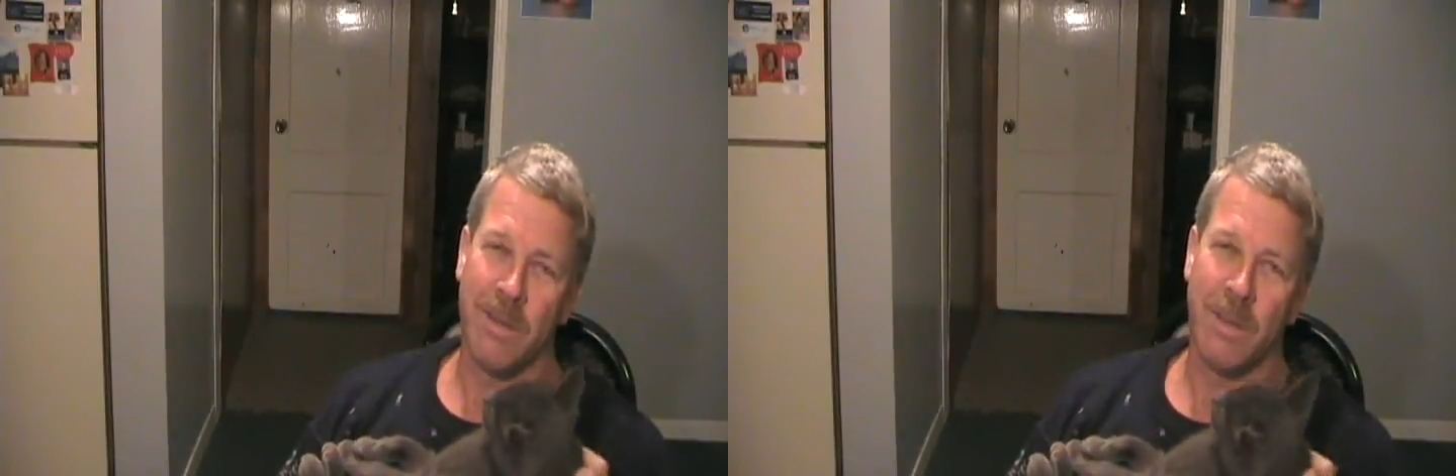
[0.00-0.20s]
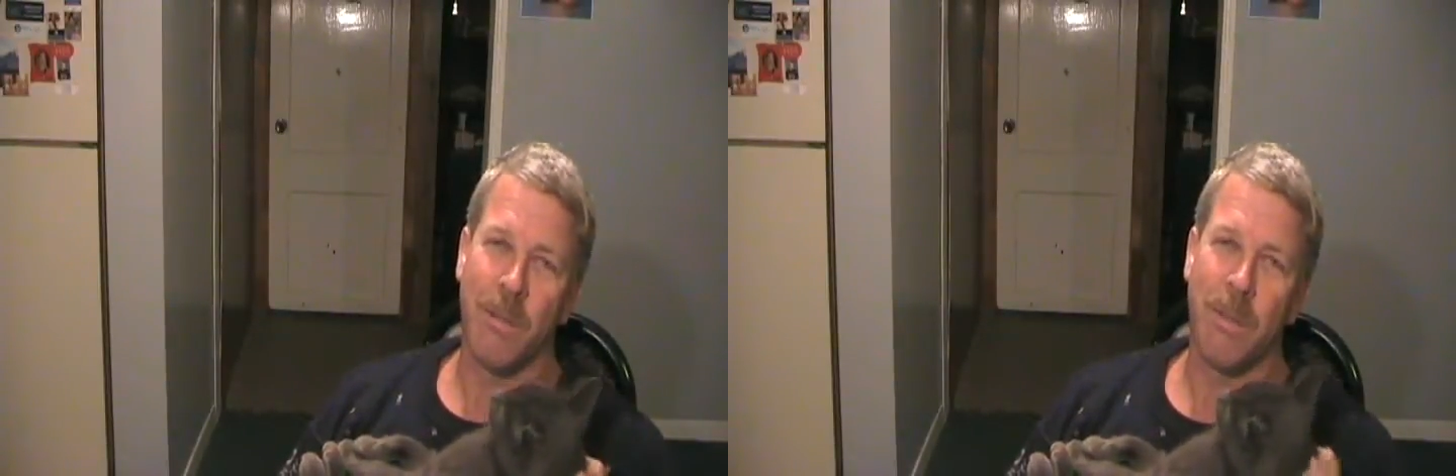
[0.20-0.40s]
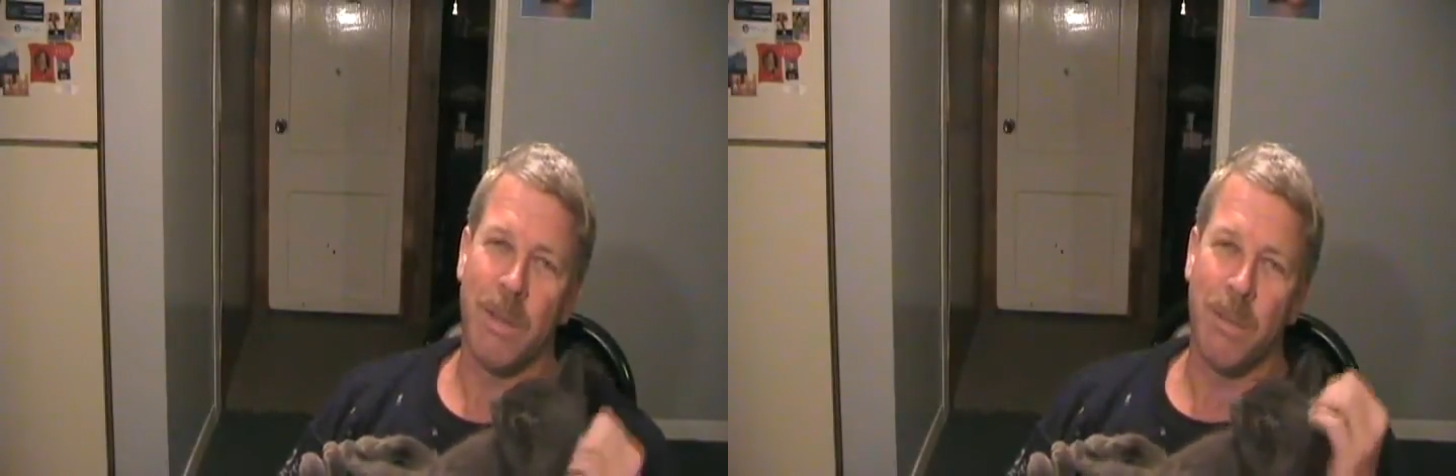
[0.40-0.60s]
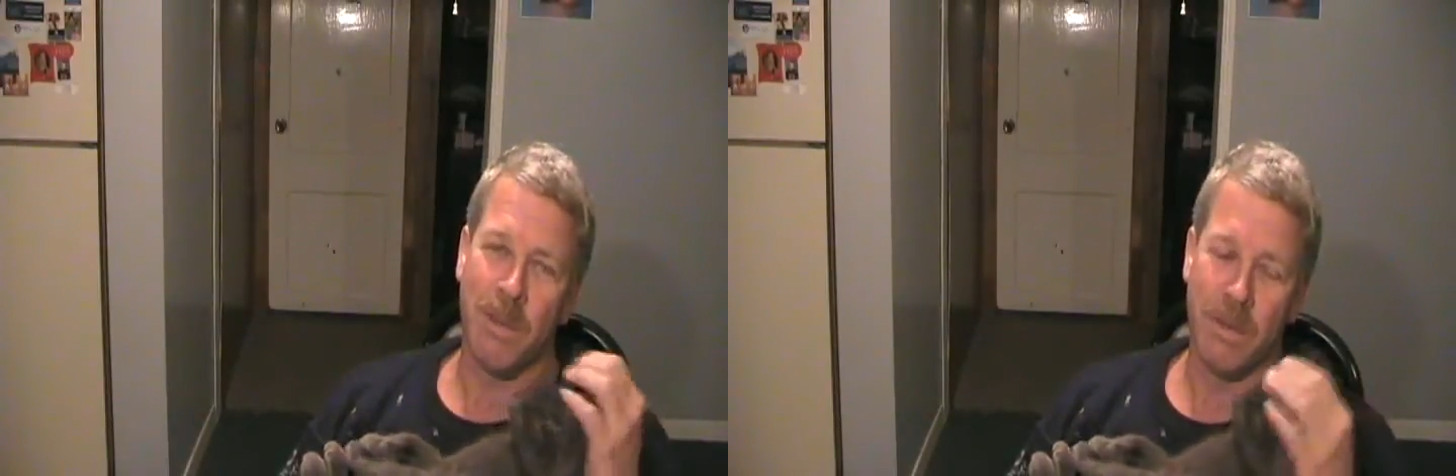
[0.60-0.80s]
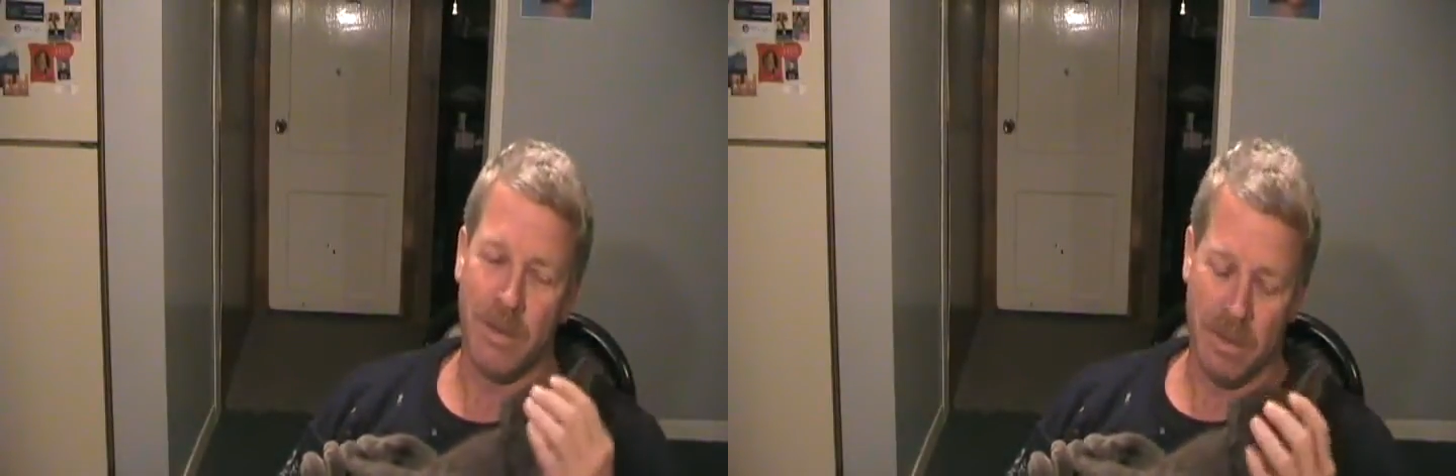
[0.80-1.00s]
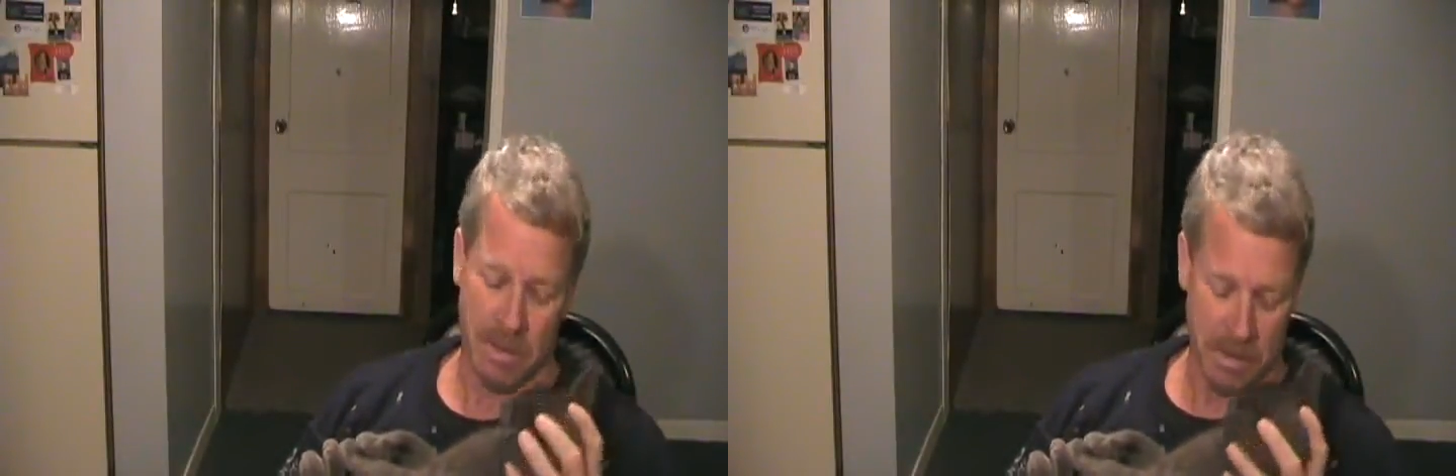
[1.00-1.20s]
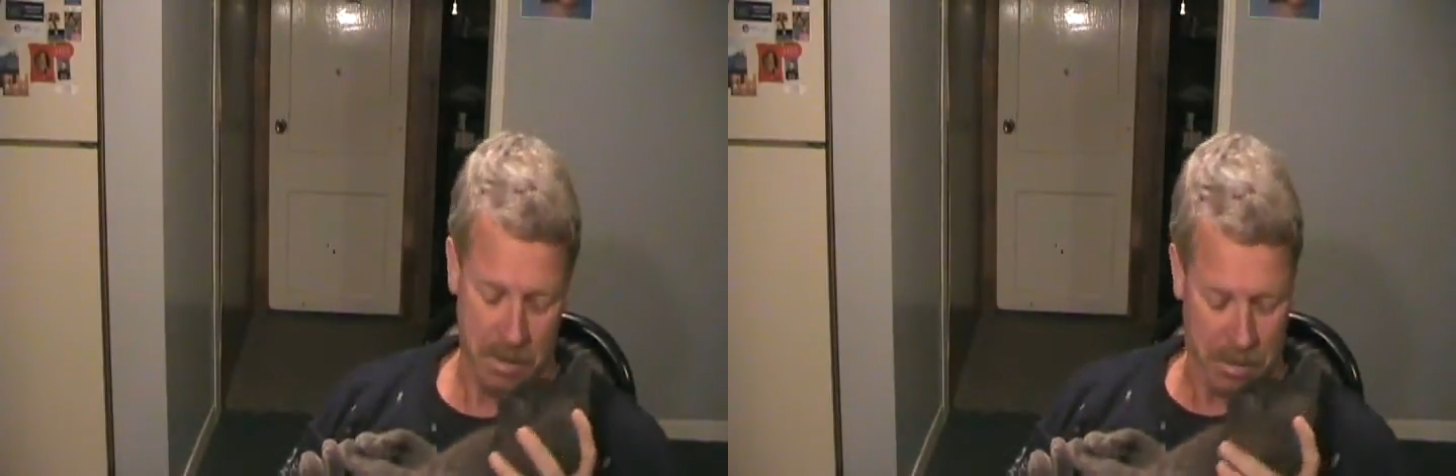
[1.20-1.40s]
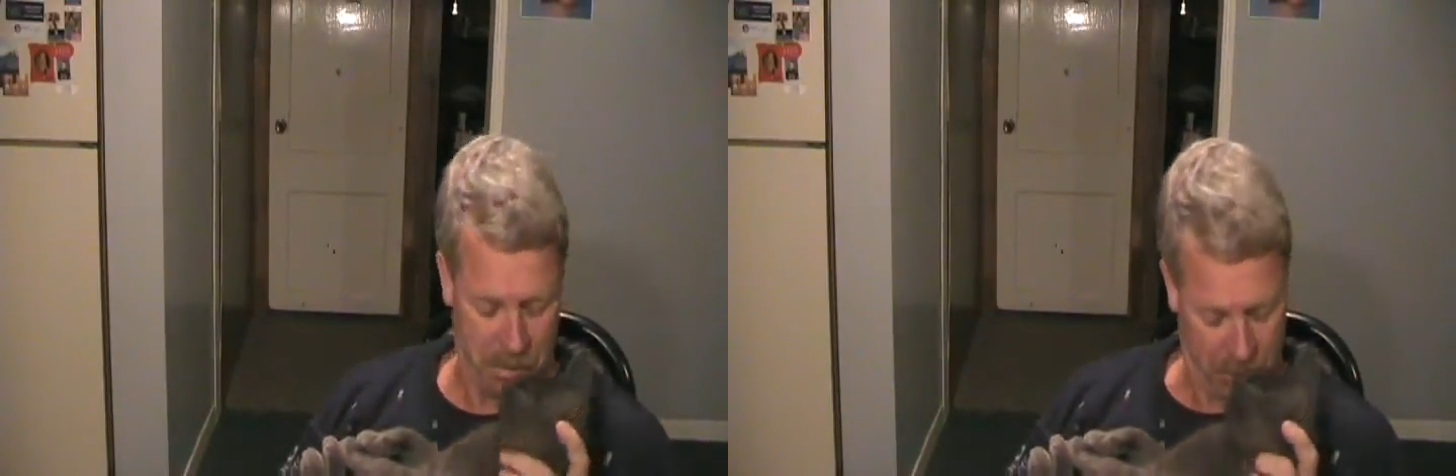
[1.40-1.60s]
some people.
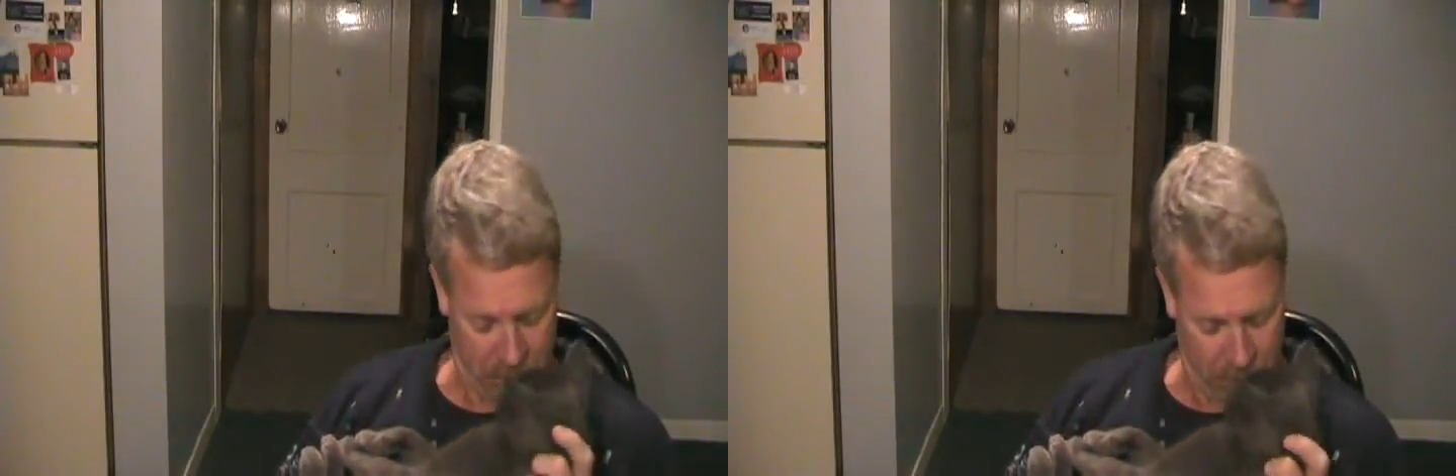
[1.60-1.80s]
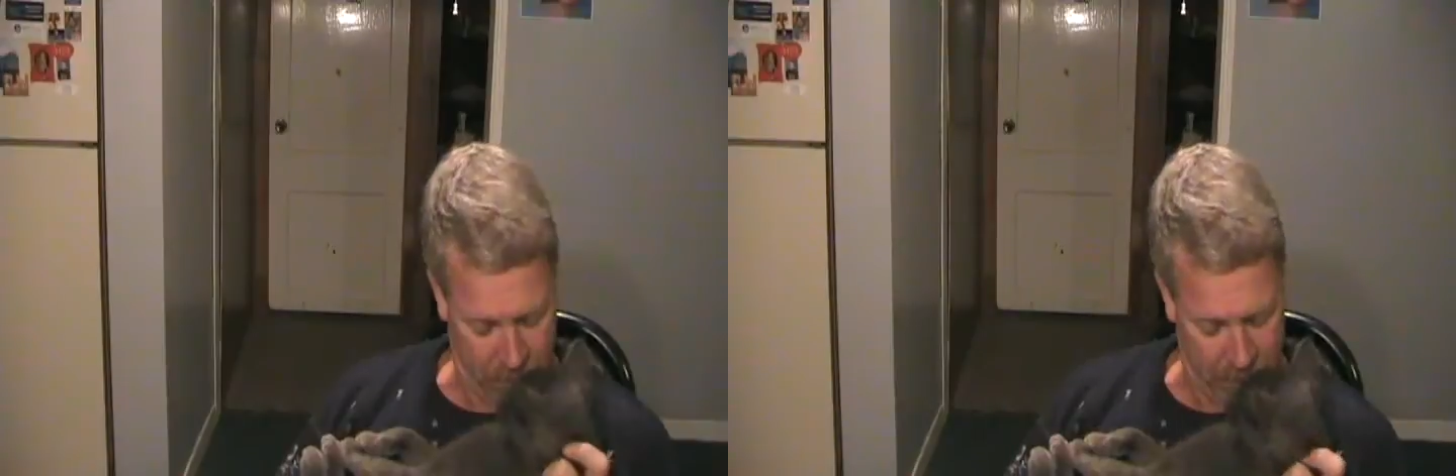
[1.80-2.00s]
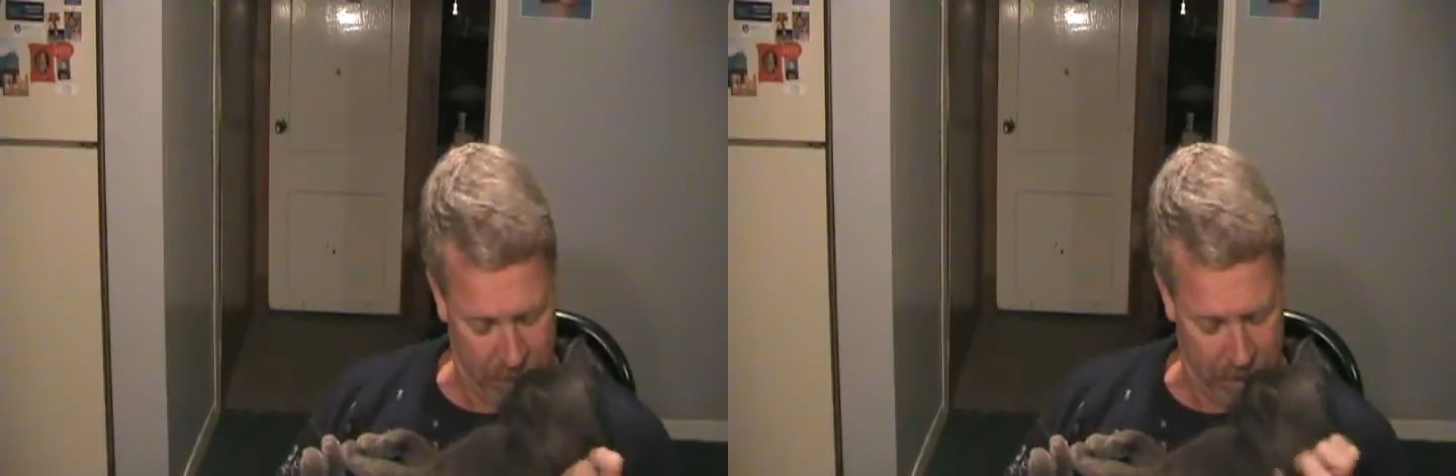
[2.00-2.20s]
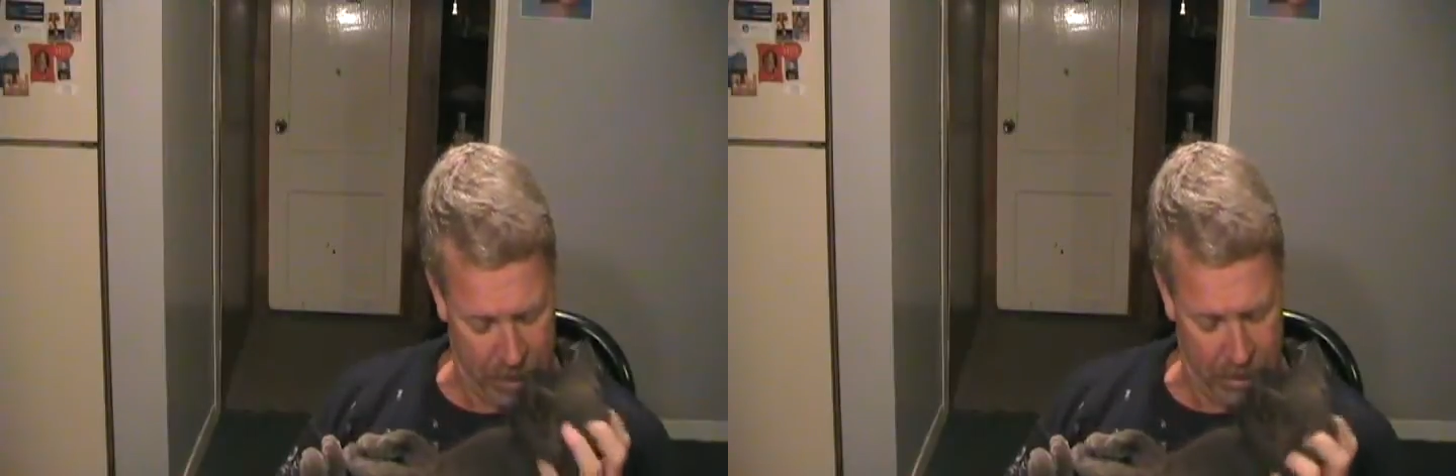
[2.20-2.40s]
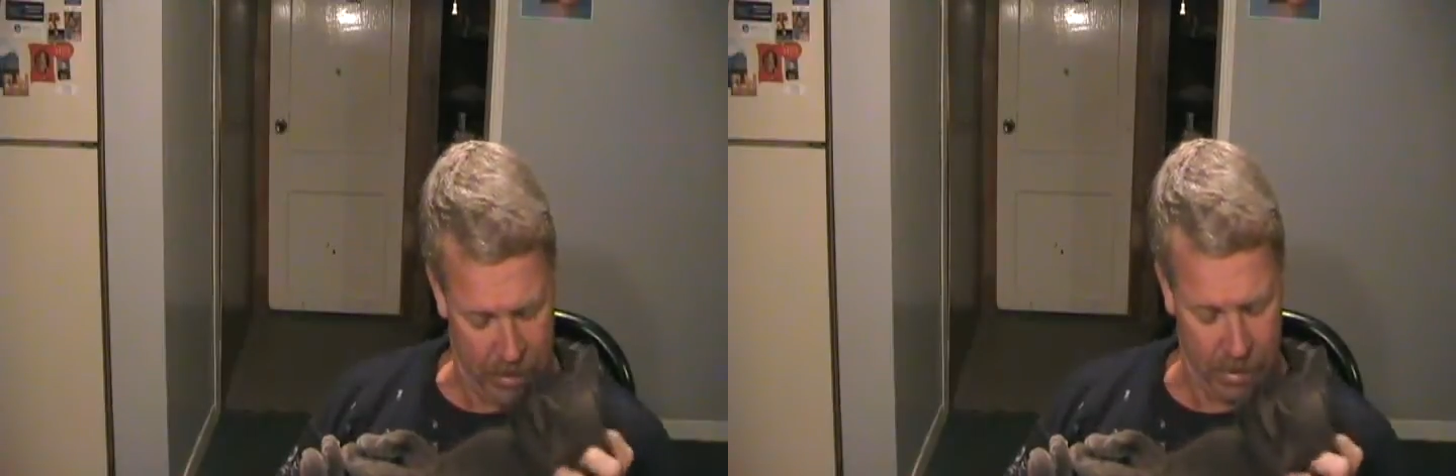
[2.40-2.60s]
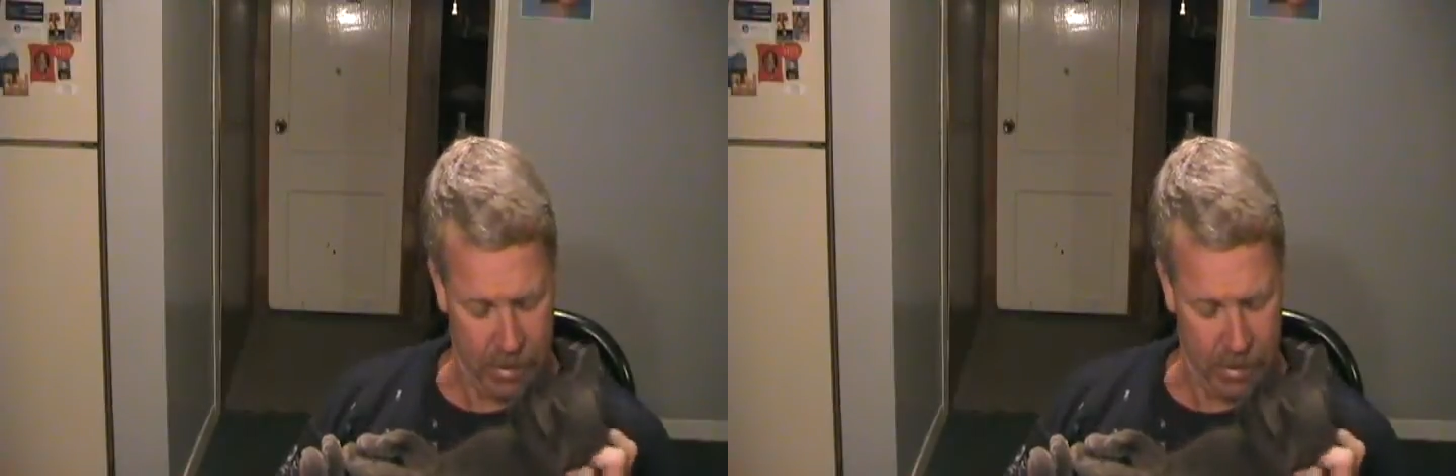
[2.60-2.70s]
Right, kitty?